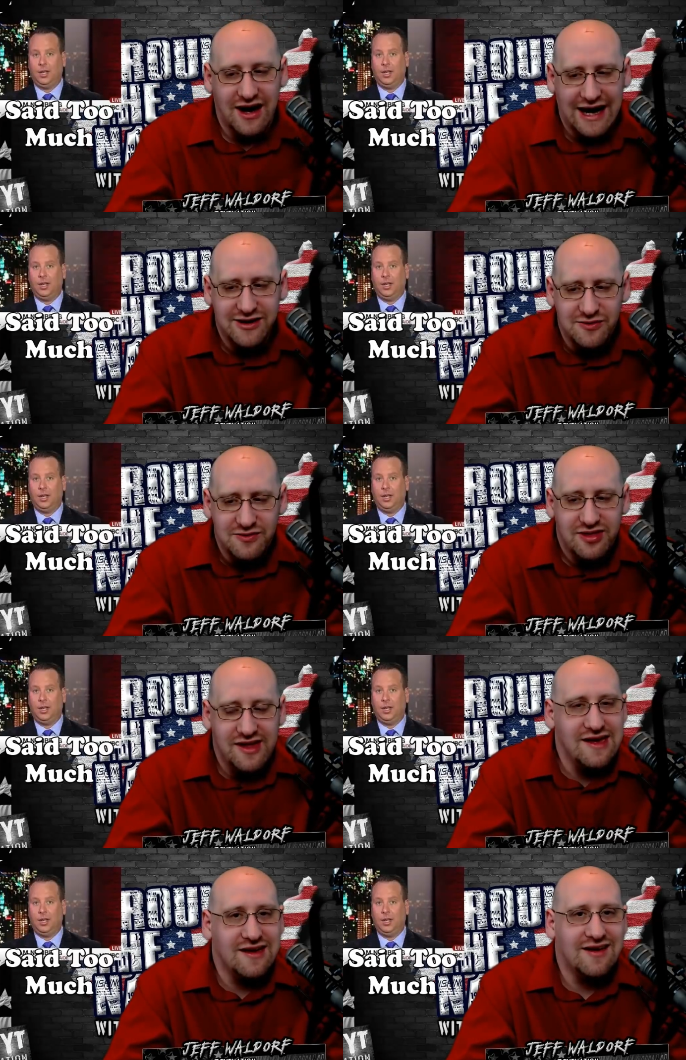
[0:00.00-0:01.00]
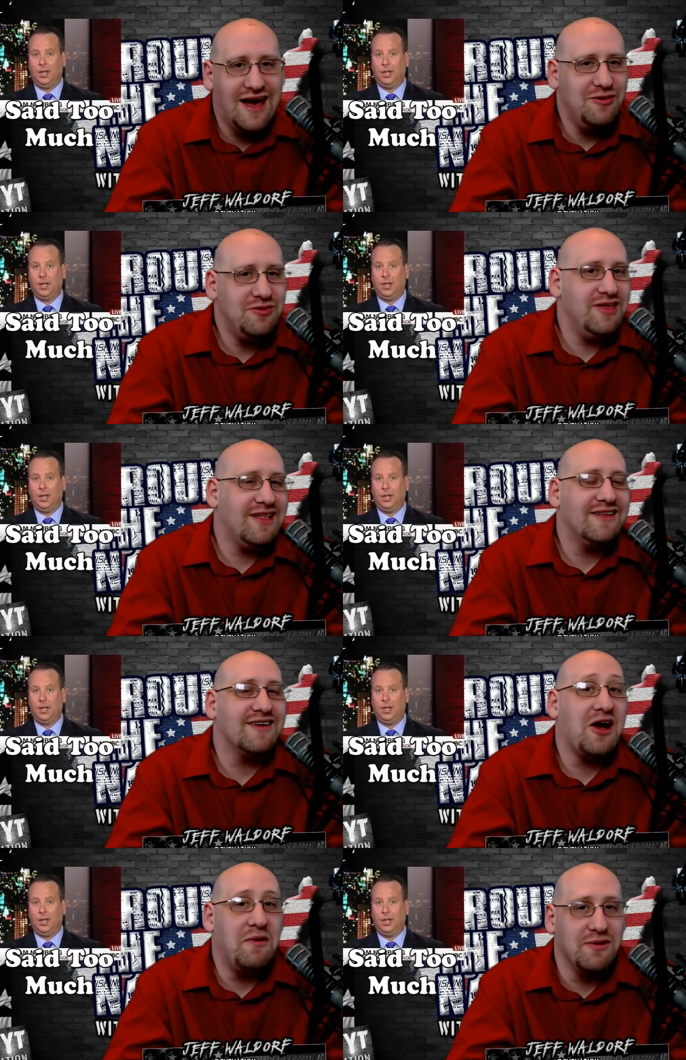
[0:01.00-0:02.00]
Speaker 1: I don't think I don't think that's a
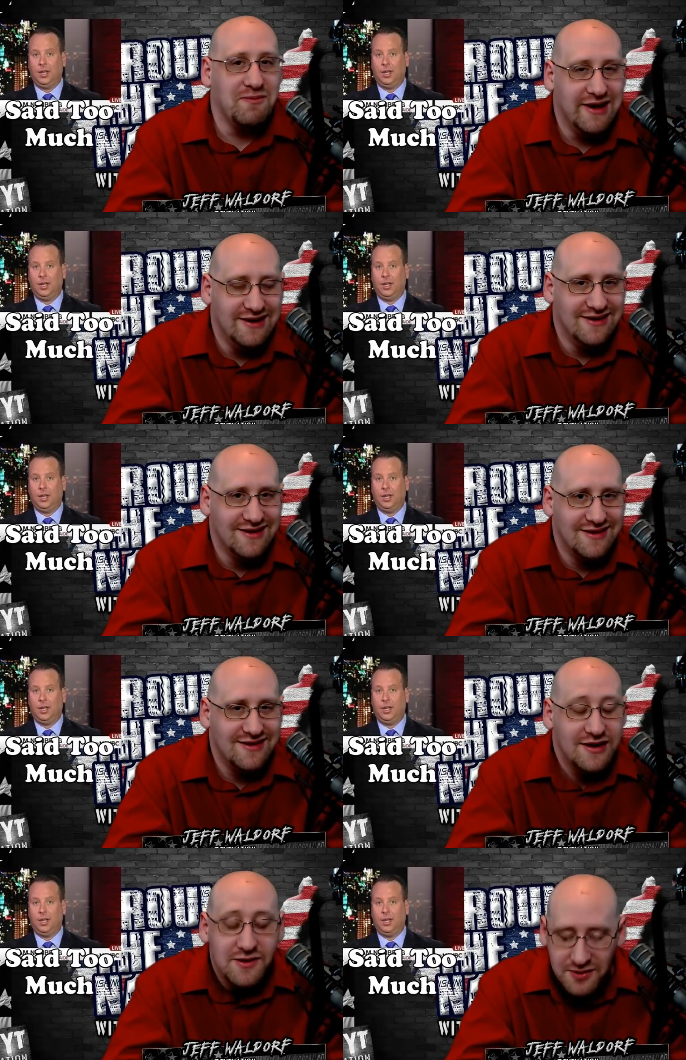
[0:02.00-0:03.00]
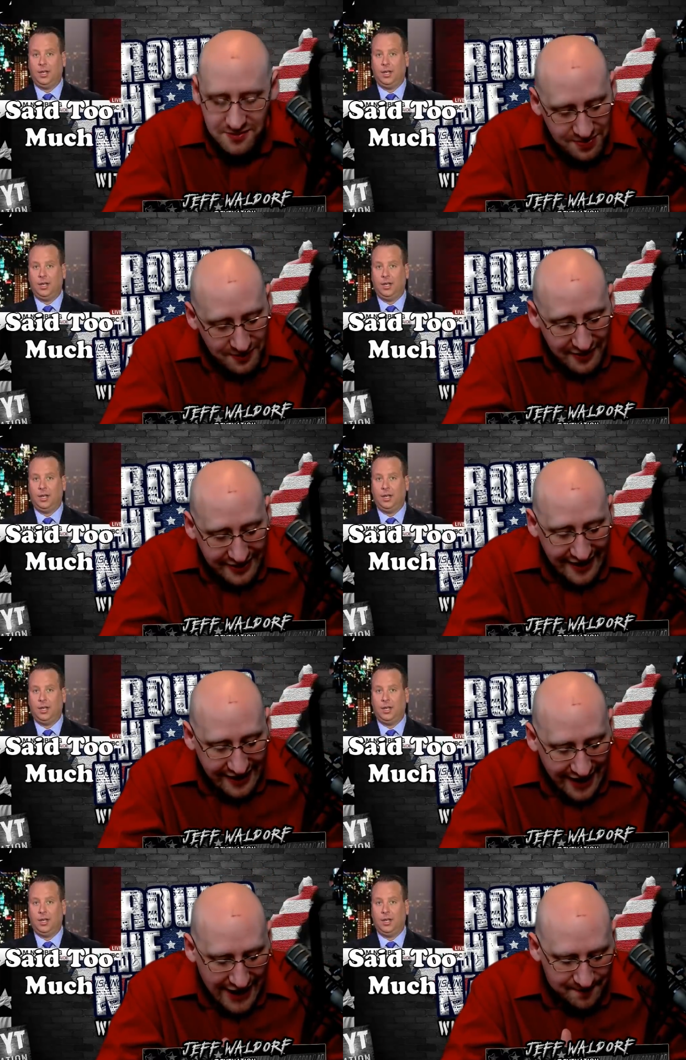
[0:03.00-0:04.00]
compliment. But then
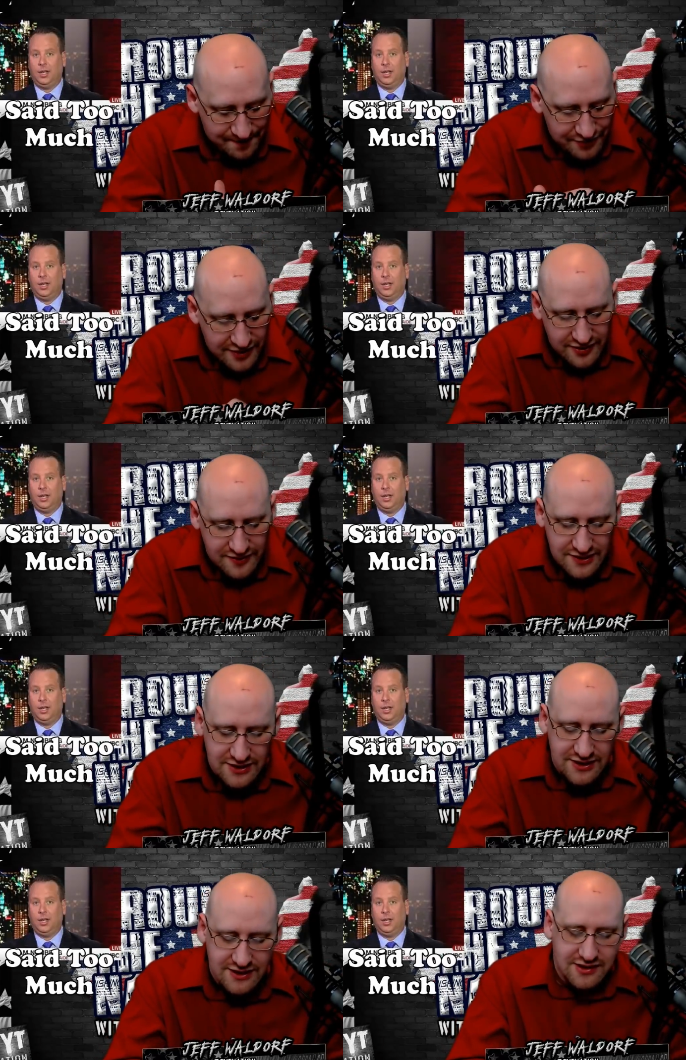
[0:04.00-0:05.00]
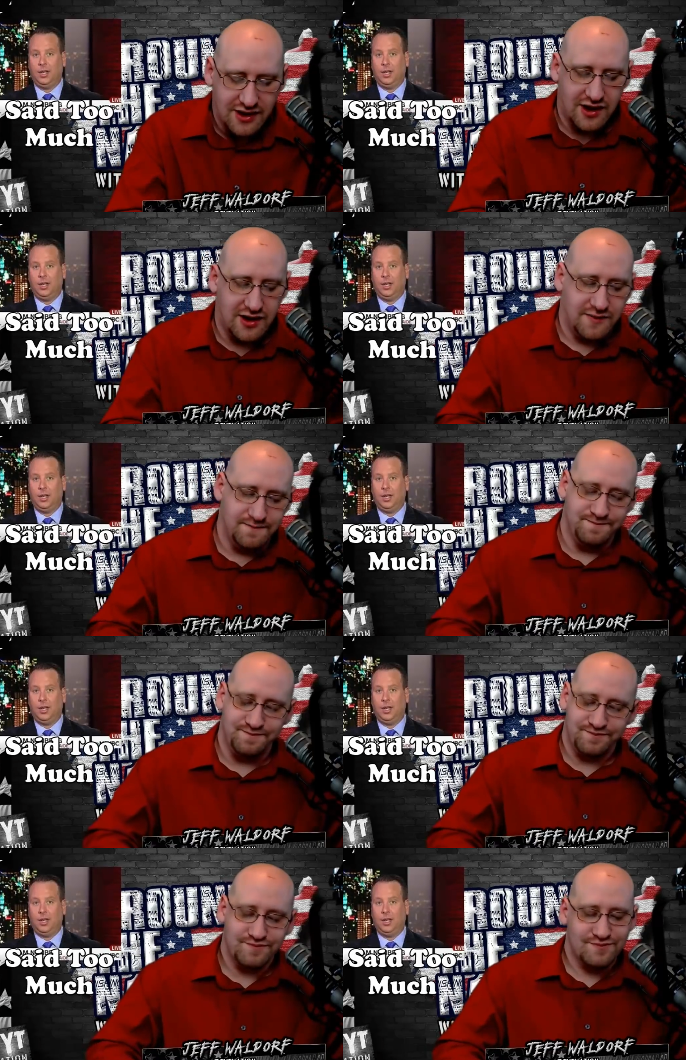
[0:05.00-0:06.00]
again, look, um,
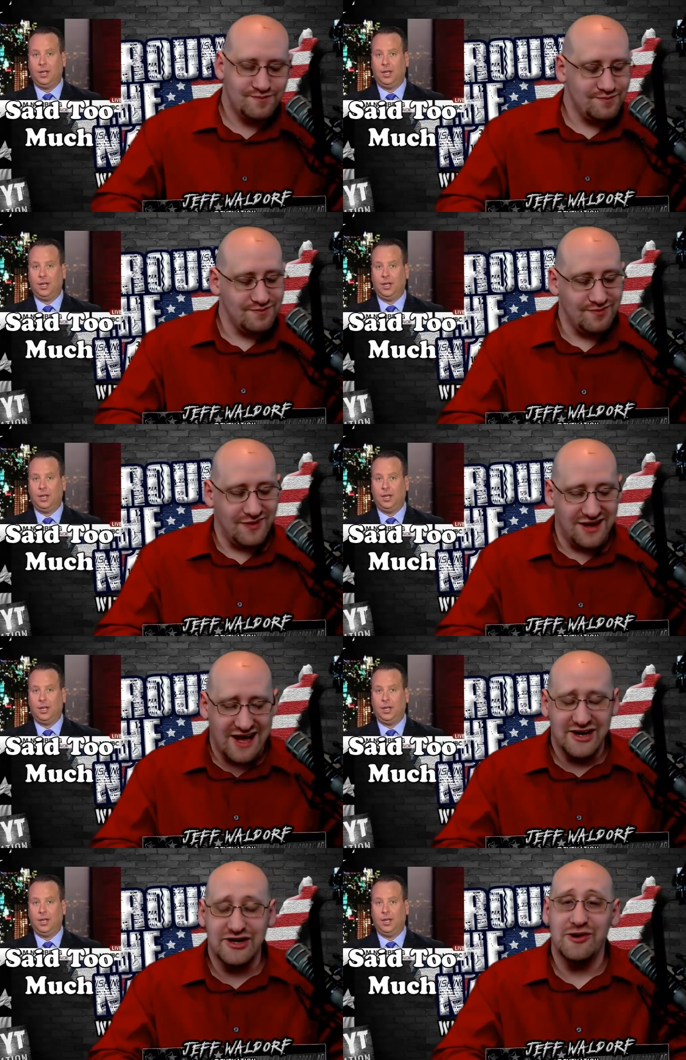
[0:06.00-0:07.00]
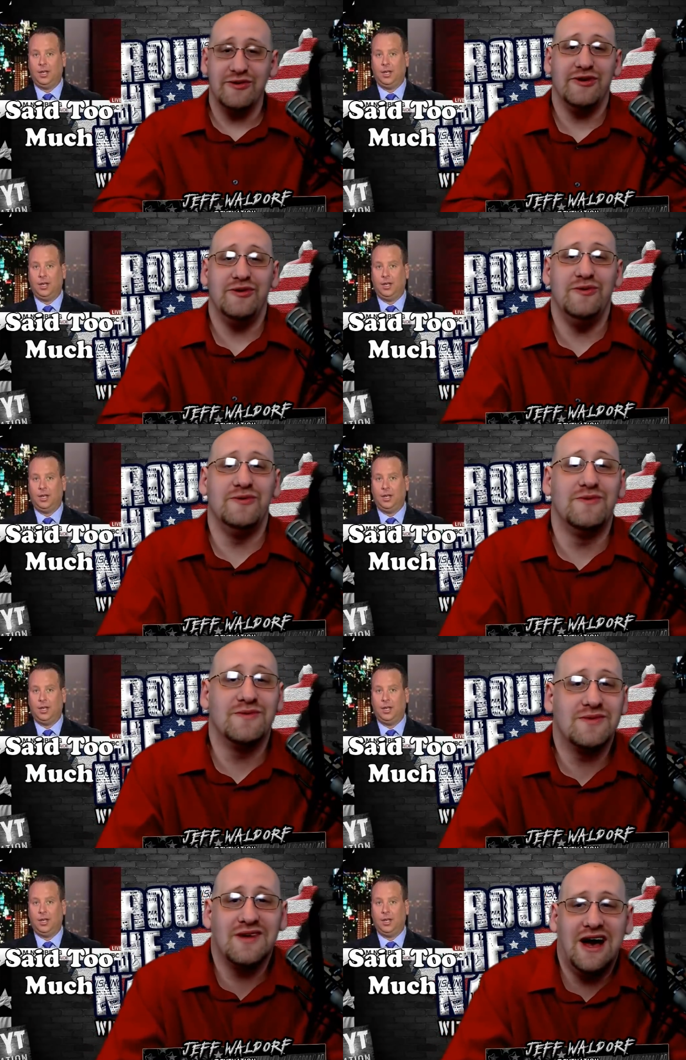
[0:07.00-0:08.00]
kind of shows you
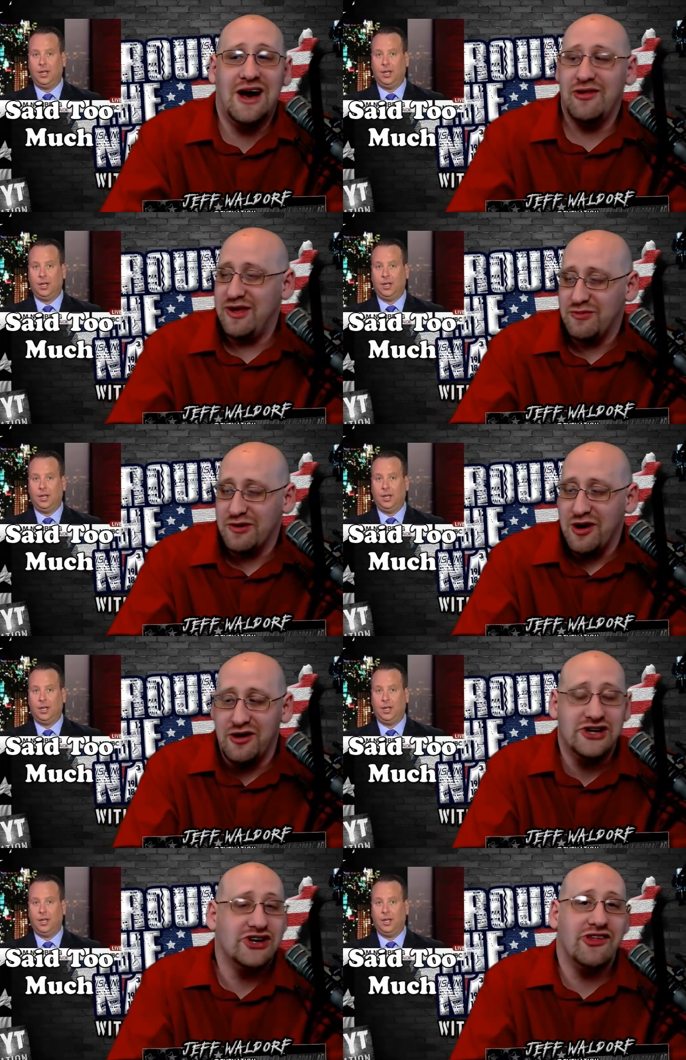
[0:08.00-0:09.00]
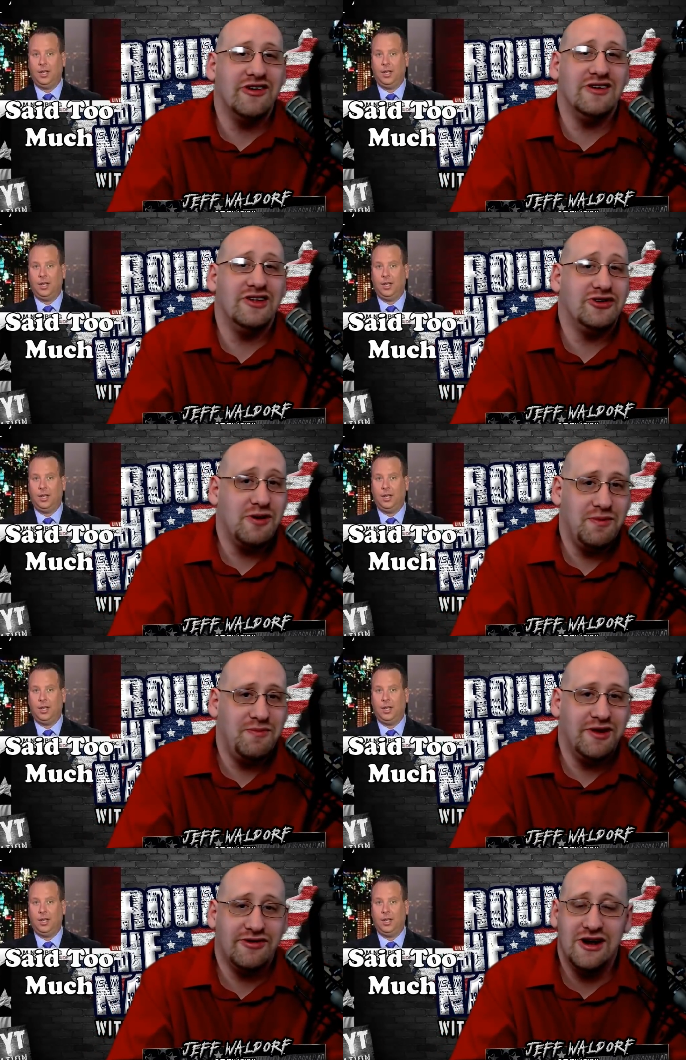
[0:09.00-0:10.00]
how they regard each other in the Trump
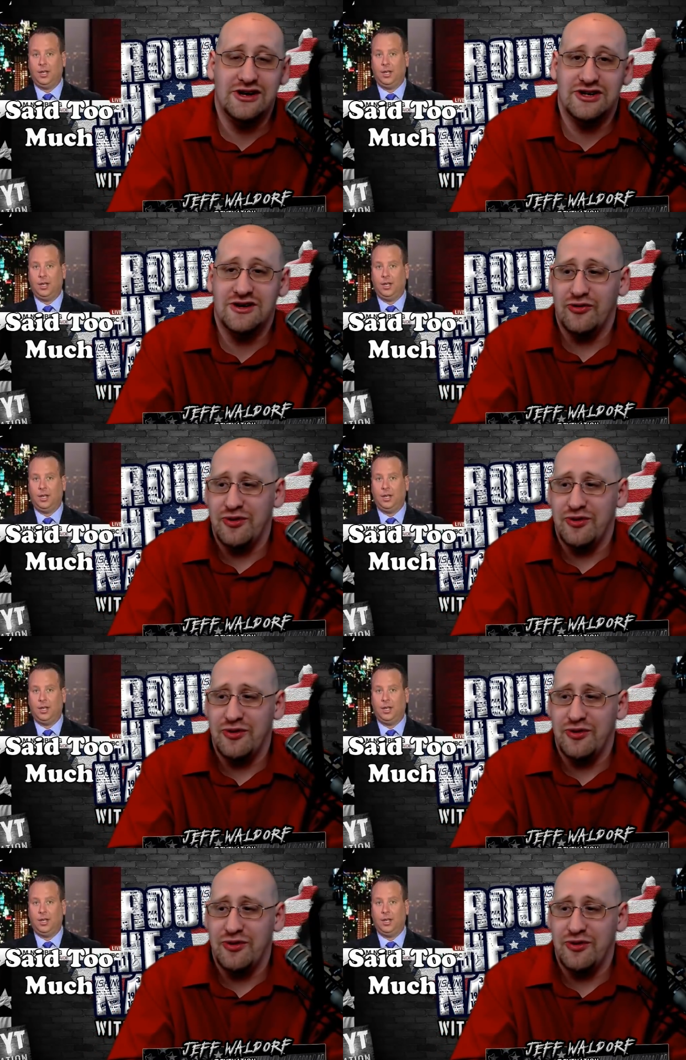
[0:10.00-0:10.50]
administration, all the